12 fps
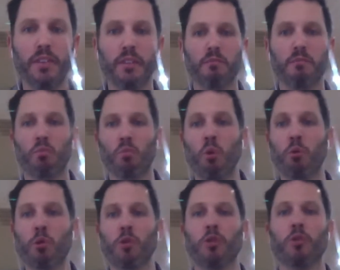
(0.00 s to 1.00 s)
What
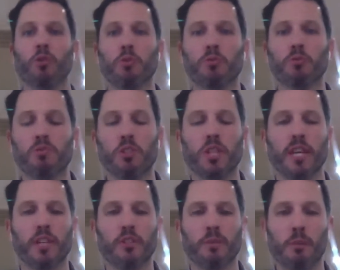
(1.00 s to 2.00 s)
would you
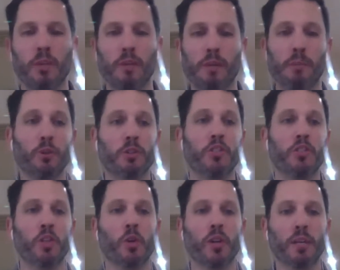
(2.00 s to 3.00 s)
suggest to people that maybe are
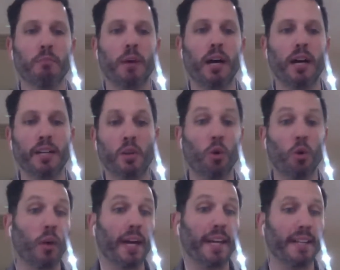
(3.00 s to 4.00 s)
considering buying or waiting?